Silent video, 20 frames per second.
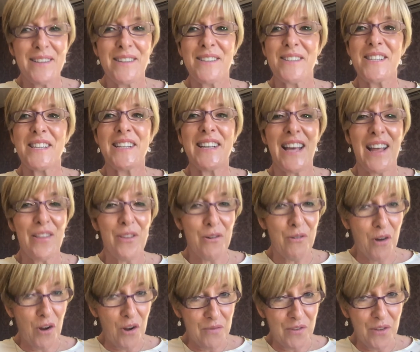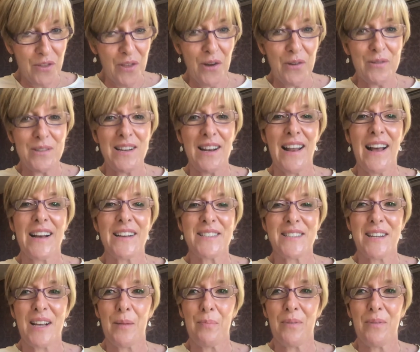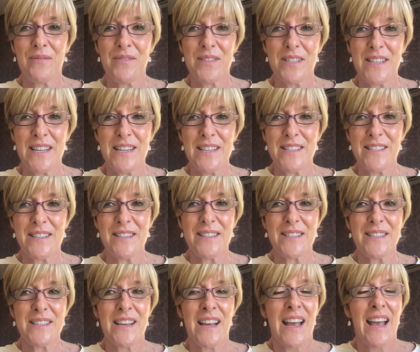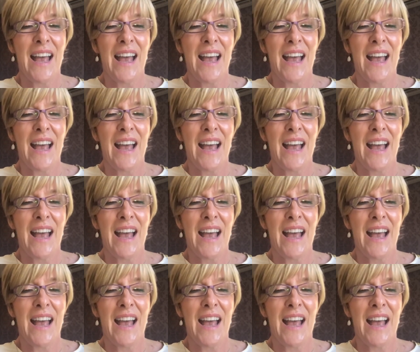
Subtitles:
together over those last couple of seasons.